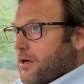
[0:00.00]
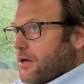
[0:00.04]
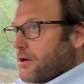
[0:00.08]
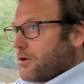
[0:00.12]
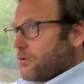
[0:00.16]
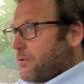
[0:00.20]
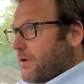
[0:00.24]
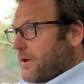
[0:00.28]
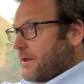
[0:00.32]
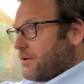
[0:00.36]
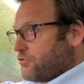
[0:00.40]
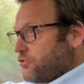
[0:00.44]

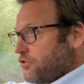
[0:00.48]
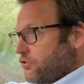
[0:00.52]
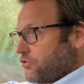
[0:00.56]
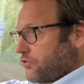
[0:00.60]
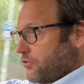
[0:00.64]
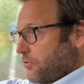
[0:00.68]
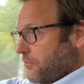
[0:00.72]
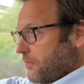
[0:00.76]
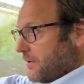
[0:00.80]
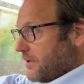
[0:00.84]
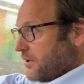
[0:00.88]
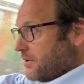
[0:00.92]
Quite
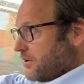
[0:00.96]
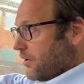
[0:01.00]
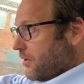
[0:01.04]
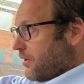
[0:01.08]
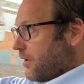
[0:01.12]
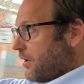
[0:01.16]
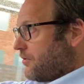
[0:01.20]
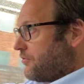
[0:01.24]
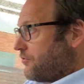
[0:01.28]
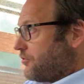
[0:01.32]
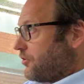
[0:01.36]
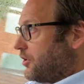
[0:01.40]
interesting when you
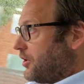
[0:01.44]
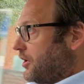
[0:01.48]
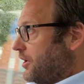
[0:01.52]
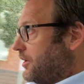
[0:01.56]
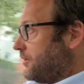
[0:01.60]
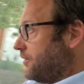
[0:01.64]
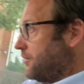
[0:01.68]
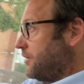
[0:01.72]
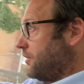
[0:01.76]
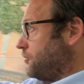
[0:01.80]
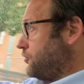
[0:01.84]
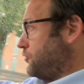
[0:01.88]
go over a
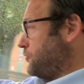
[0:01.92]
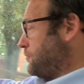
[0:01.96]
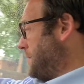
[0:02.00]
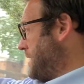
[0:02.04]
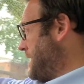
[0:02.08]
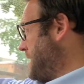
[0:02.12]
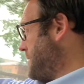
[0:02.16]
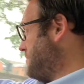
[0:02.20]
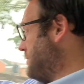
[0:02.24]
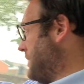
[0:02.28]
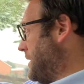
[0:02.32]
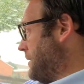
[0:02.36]

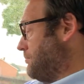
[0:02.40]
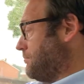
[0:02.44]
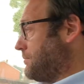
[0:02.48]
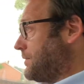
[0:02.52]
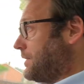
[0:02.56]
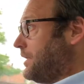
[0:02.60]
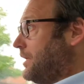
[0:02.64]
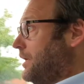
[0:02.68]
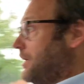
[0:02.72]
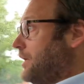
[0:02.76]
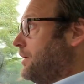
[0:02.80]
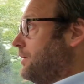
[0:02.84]
speed bump,
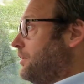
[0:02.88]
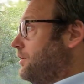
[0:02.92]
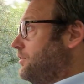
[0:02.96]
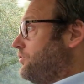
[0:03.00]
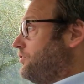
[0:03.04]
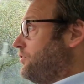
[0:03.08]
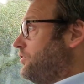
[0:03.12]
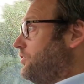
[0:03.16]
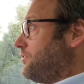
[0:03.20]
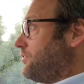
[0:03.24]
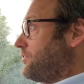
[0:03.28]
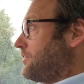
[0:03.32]

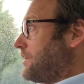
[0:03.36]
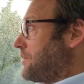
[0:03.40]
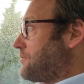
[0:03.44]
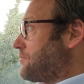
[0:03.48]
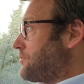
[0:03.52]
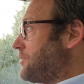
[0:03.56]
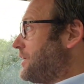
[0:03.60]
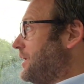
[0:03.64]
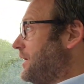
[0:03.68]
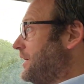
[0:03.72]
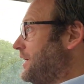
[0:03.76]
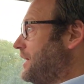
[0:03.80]
because the
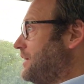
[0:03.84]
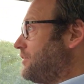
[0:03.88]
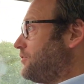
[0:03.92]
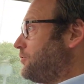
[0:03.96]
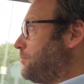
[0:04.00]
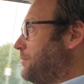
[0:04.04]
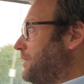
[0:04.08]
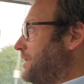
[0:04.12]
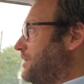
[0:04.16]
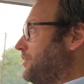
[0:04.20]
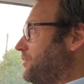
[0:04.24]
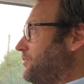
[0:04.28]
Discovery, I guess
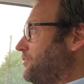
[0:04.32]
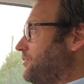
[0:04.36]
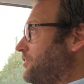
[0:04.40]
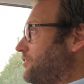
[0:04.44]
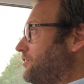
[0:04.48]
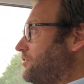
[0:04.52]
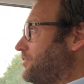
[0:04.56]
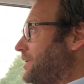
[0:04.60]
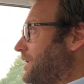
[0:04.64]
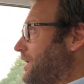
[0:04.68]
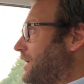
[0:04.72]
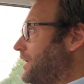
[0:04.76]
because
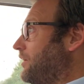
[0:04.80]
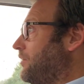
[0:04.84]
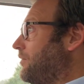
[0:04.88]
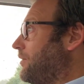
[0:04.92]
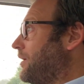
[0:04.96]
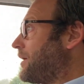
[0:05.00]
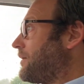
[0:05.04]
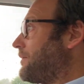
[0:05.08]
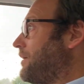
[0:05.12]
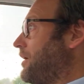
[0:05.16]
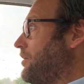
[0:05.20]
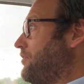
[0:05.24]
it's got a
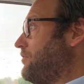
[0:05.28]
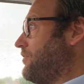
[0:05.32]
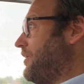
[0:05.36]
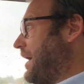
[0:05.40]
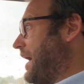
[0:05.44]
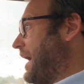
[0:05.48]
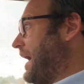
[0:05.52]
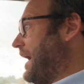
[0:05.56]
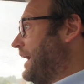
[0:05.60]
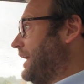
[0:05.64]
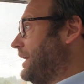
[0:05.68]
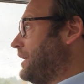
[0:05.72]
longer
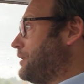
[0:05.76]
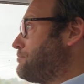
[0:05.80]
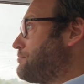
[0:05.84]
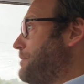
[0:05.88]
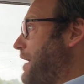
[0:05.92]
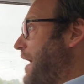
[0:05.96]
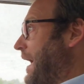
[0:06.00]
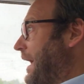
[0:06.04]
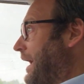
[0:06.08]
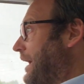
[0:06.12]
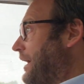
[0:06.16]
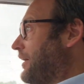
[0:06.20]
overhang, the
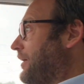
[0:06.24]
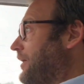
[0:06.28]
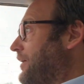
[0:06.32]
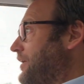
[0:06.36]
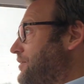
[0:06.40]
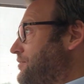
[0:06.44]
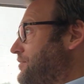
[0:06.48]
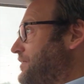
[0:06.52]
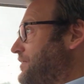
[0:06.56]
back kind of